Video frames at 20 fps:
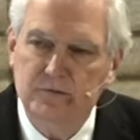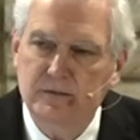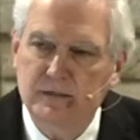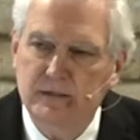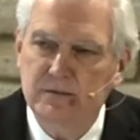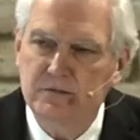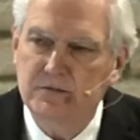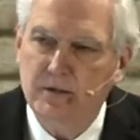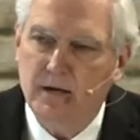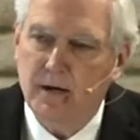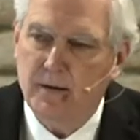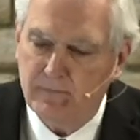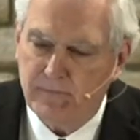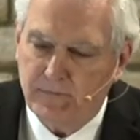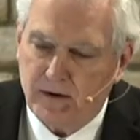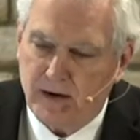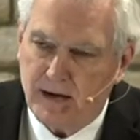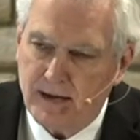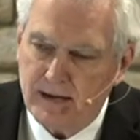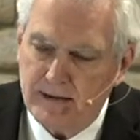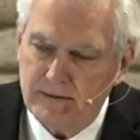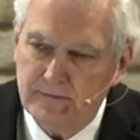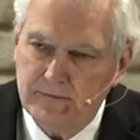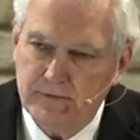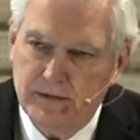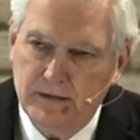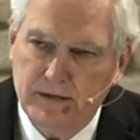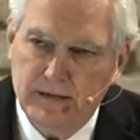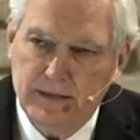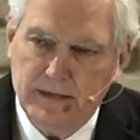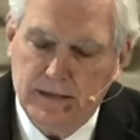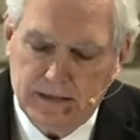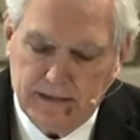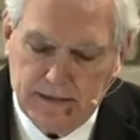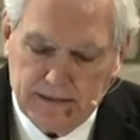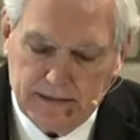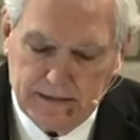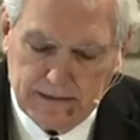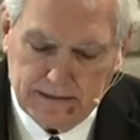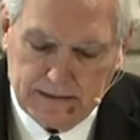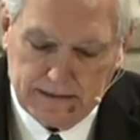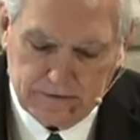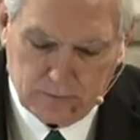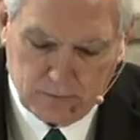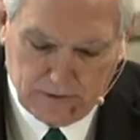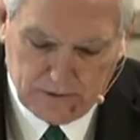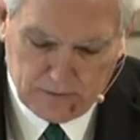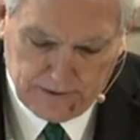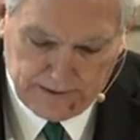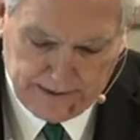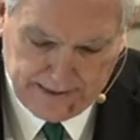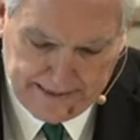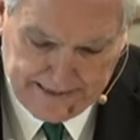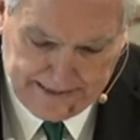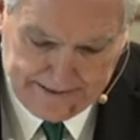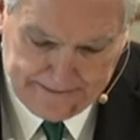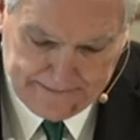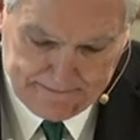in Psalm 5 is what we need.